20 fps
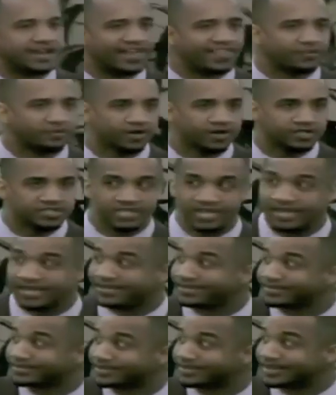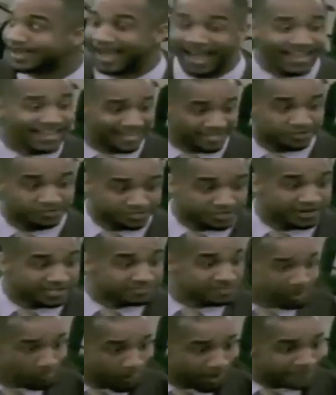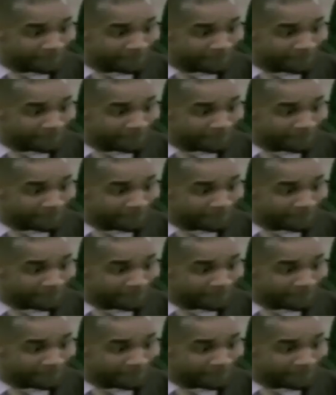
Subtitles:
In other words, I got to go talk to my